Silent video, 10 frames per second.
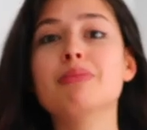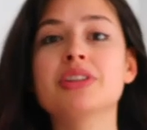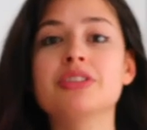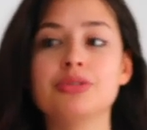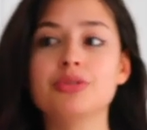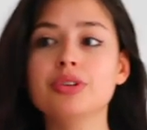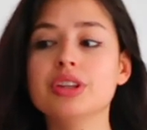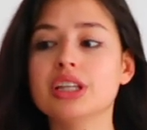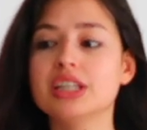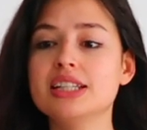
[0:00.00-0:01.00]
But the
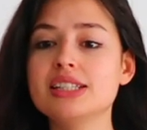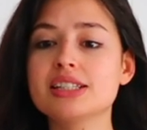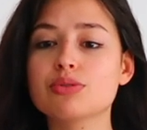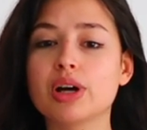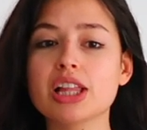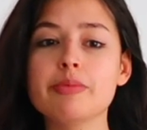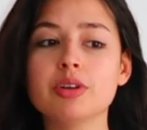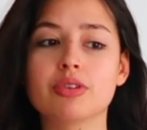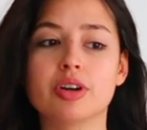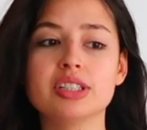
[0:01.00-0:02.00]
truth is, while I'm
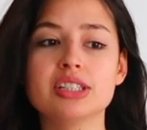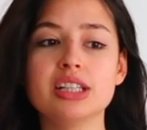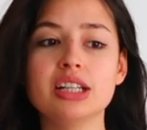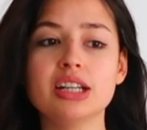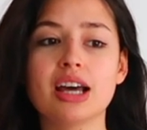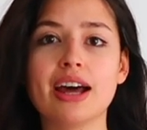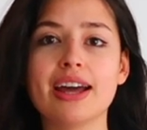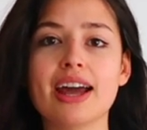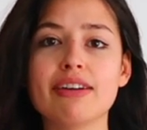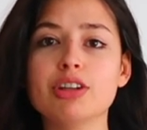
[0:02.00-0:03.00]
in quarantine,
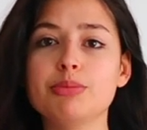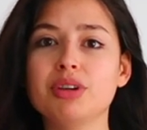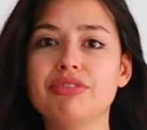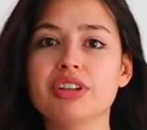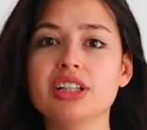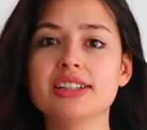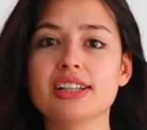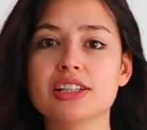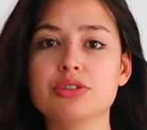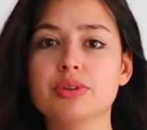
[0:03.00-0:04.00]
I haven't been feeling
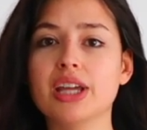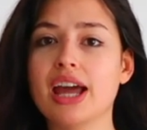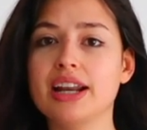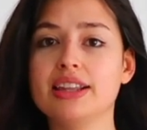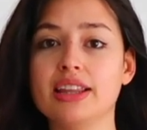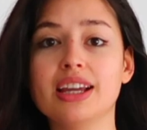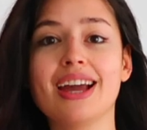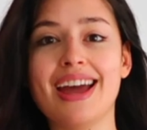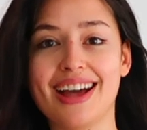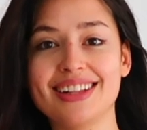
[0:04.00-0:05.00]
like doing
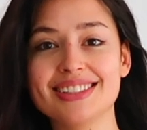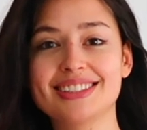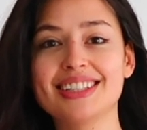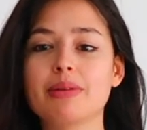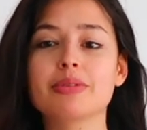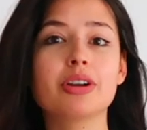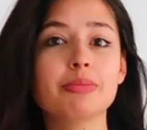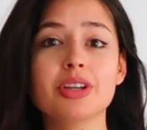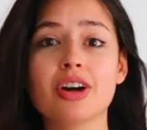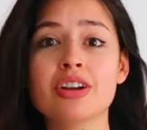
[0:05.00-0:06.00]
anything else. I'm gonna
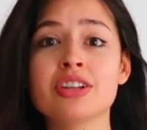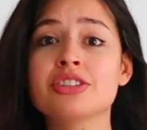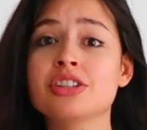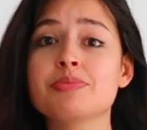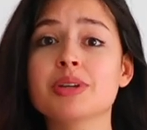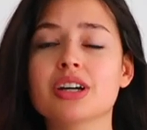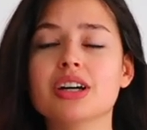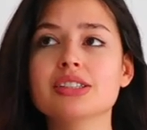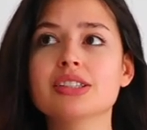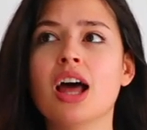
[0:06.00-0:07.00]
be honest just
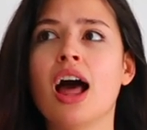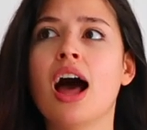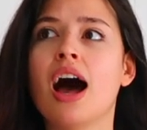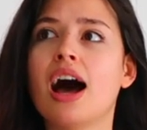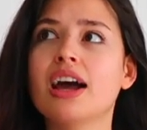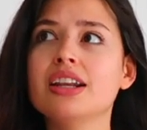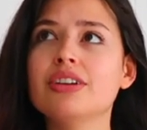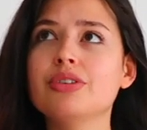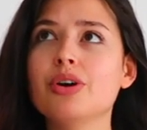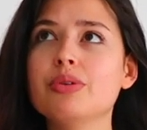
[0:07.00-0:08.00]
because I
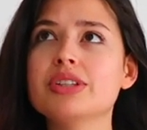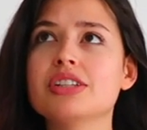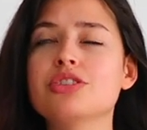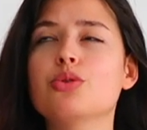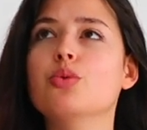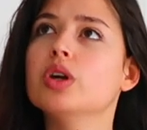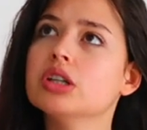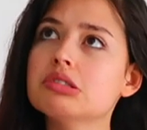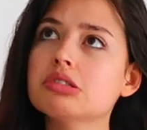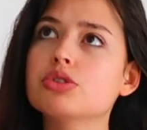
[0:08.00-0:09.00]
don't know, it's such a
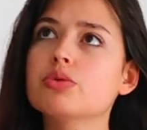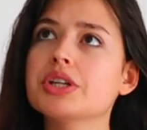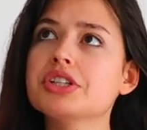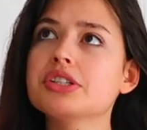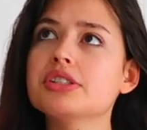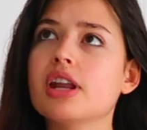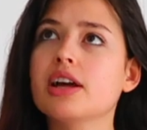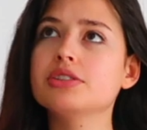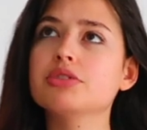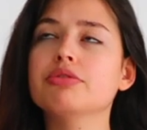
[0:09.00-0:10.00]
weird situation that
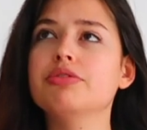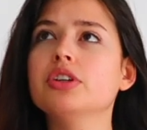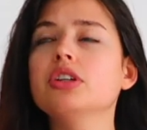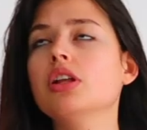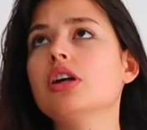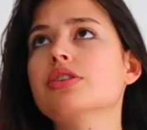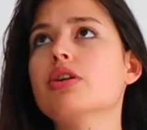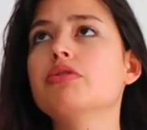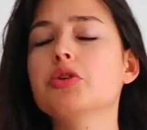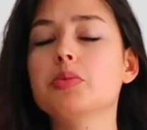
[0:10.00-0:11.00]
I don't feel as
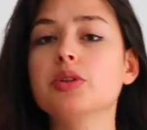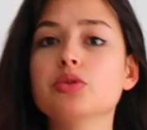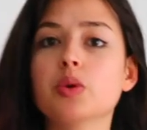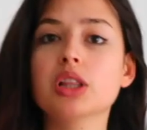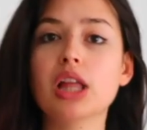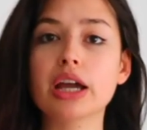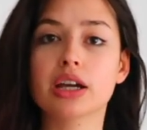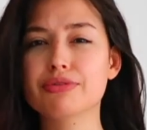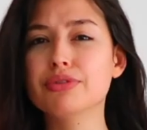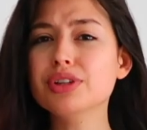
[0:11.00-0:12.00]
comfortable doing
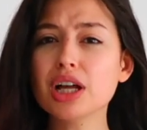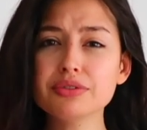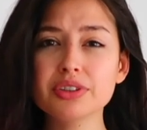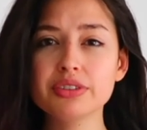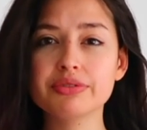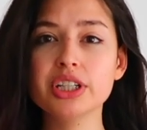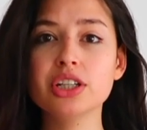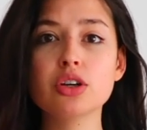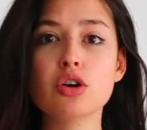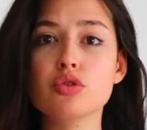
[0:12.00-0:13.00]
like full outfit
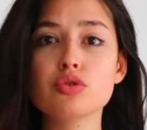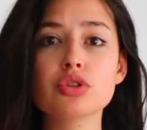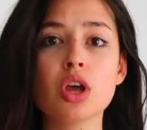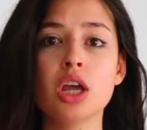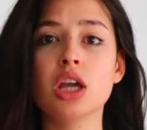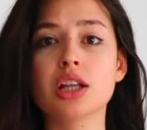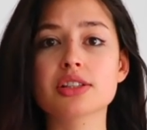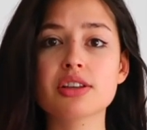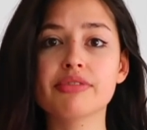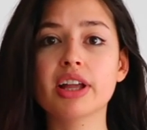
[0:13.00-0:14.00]
videos and
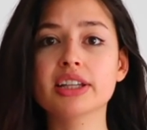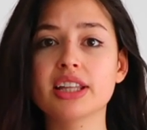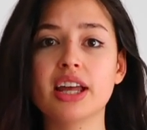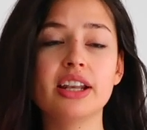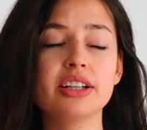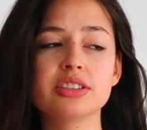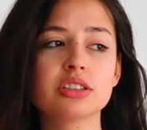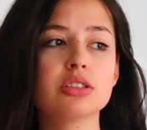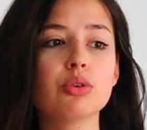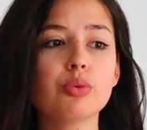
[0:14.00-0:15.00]
stuff like that. It's
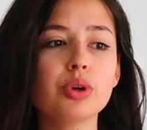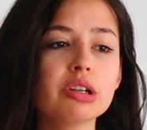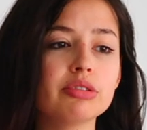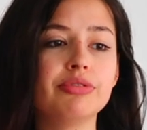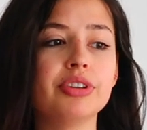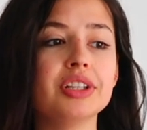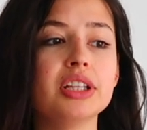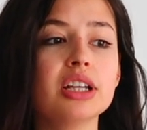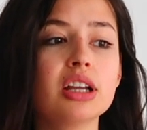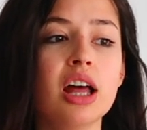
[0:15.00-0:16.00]
just a weird
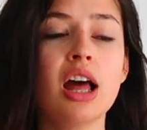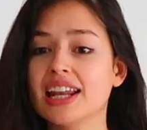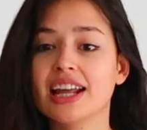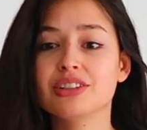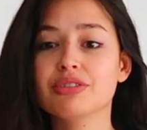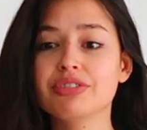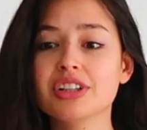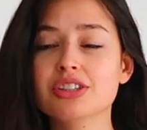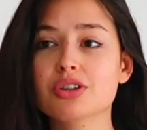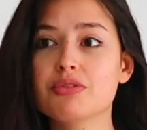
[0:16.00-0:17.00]
feeling and I don't
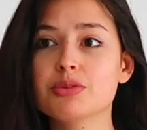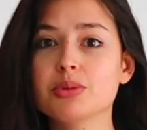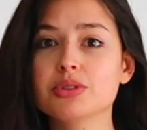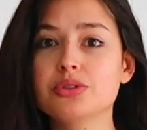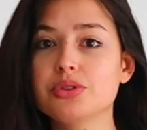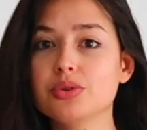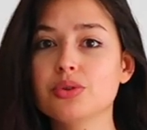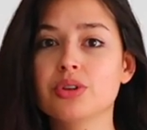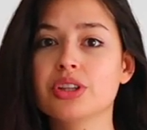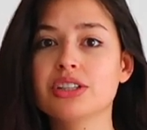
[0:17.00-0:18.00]
feel as comfortable to
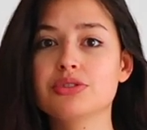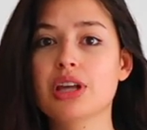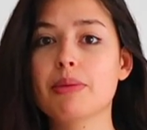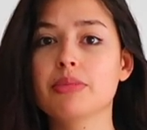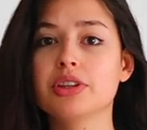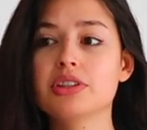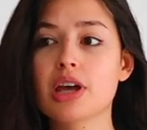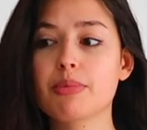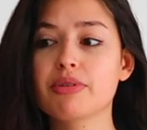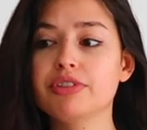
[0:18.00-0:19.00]
do this type, the
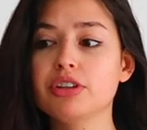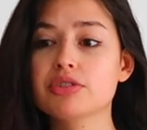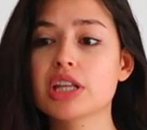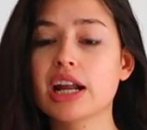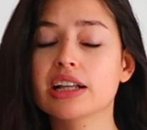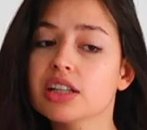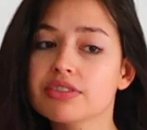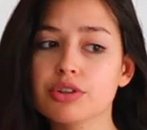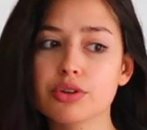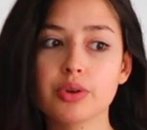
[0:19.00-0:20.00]
type of videos that I
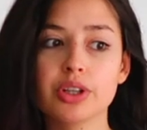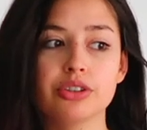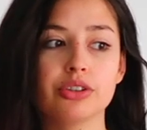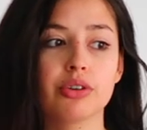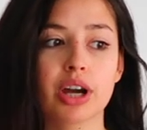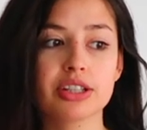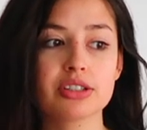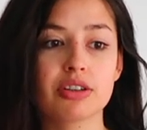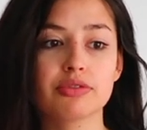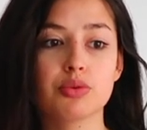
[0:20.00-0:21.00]
love to do and you
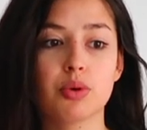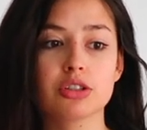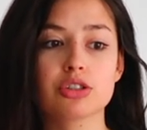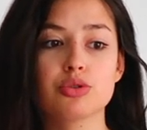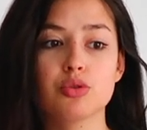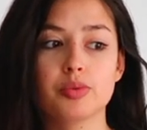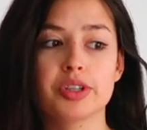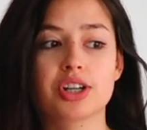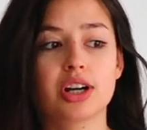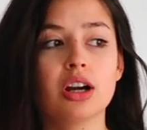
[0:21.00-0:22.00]
guys love to watch too,
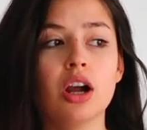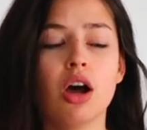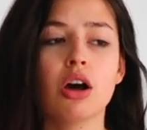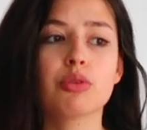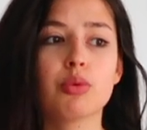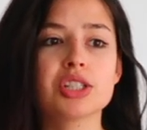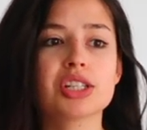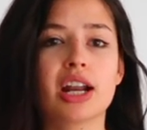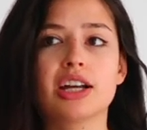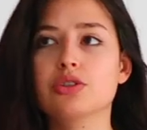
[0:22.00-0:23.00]
which are the ones
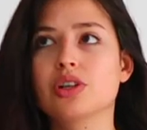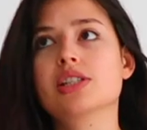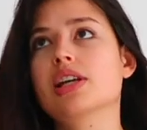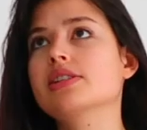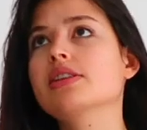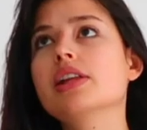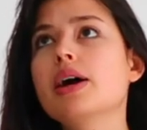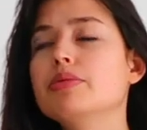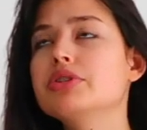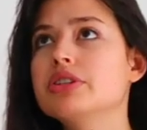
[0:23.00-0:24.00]
that I dress like
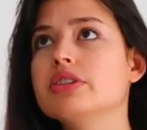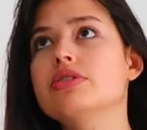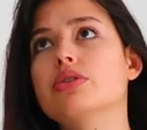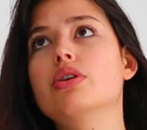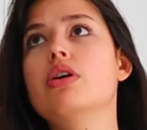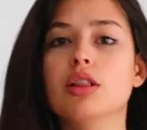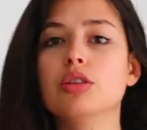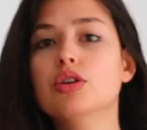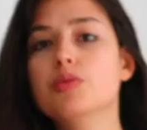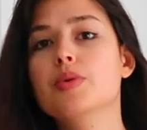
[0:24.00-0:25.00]
celebrities or
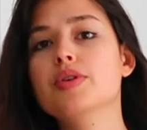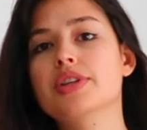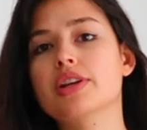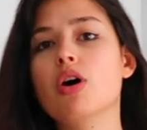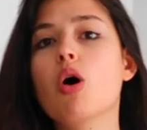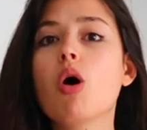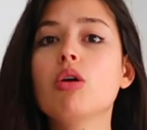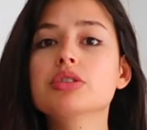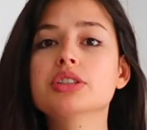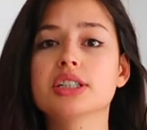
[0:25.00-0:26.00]
lookbooks and
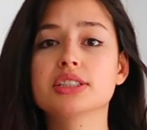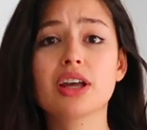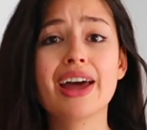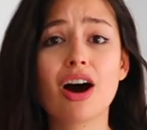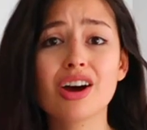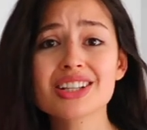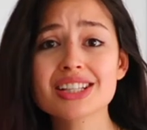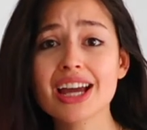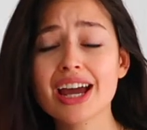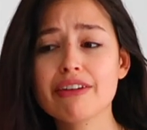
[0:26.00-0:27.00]
hauls because
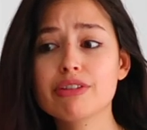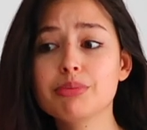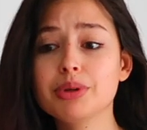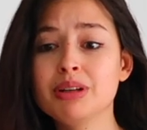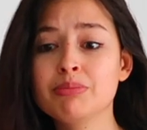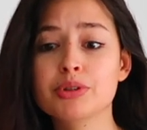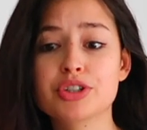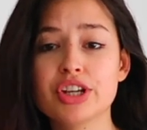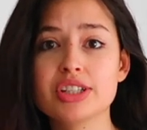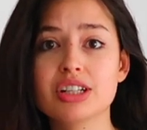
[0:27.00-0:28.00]
honestly I haven't been
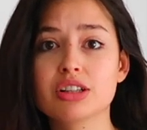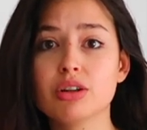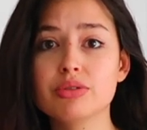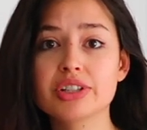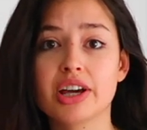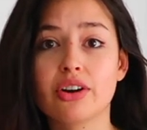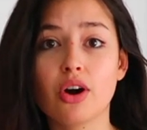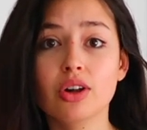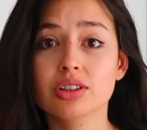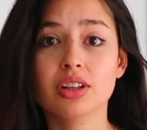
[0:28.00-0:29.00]
purchasing clothes at
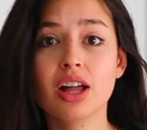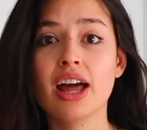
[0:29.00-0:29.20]
all